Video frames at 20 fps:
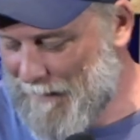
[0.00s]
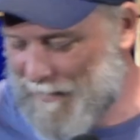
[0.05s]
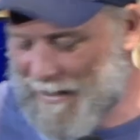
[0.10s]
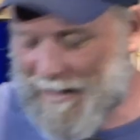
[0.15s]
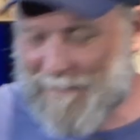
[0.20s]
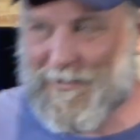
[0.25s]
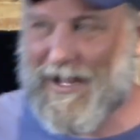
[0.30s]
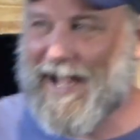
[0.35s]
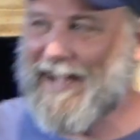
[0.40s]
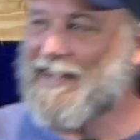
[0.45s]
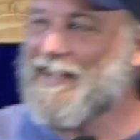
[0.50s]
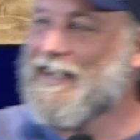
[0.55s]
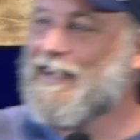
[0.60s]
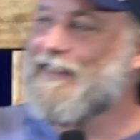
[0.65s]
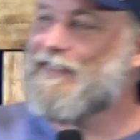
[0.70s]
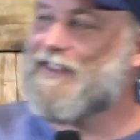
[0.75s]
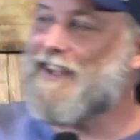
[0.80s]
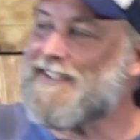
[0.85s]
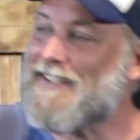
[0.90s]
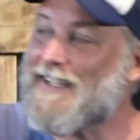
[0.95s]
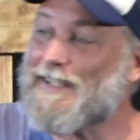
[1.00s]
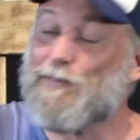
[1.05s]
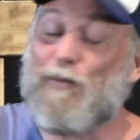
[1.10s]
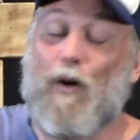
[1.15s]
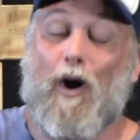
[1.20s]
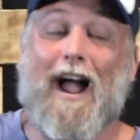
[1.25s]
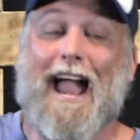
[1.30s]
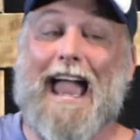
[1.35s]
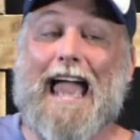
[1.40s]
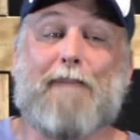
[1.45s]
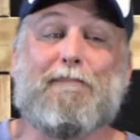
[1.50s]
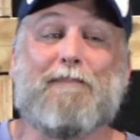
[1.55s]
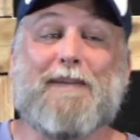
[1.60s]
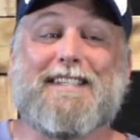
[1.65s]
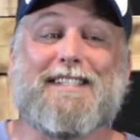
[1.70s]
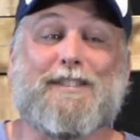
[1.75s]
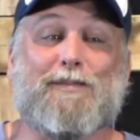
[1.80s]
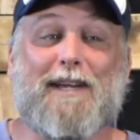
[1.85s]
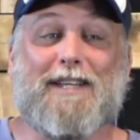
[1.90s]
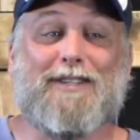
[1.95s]
But I'm like, this is what
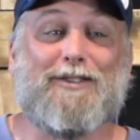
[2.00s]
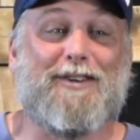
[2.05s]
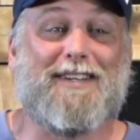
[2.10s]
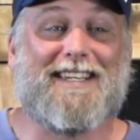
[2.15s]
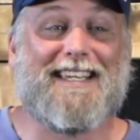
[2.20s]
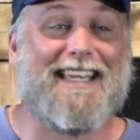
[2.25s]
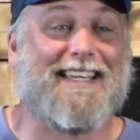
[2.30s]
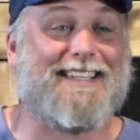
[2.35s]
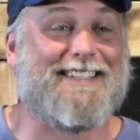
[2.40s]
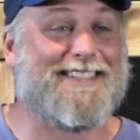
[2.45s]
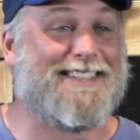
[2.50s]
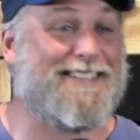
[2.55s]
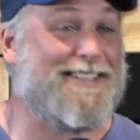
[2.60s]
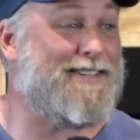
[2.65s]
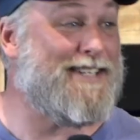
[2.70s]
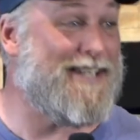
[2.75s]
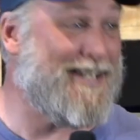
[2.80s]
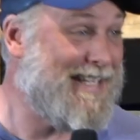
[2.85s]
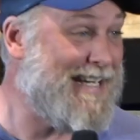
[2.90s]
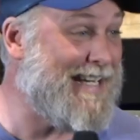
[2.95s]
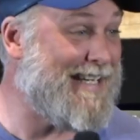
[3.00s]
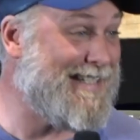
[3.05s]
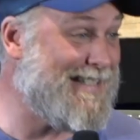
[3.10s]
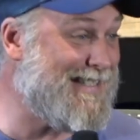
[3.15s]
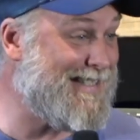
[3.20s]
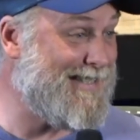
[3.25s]
happens when you get, when you get,